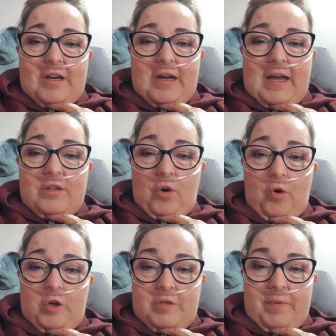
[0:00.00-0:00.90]
in the
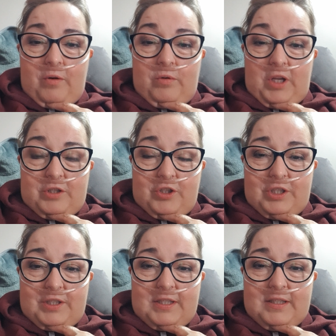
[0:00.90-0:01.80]
hospital lunch
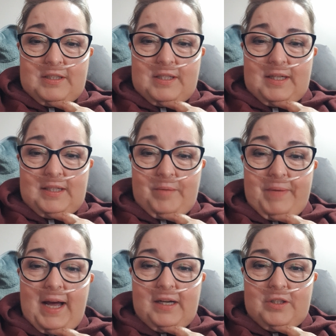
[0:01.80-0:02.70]
instead of taking a
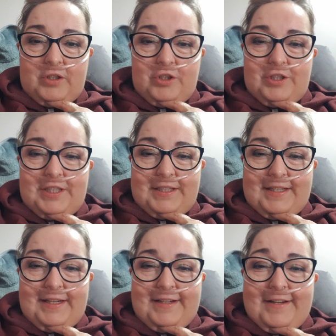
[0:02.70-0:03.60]
packed lunch
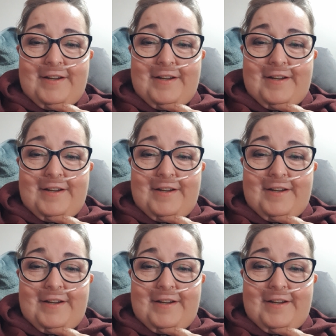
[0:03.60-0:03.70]
today.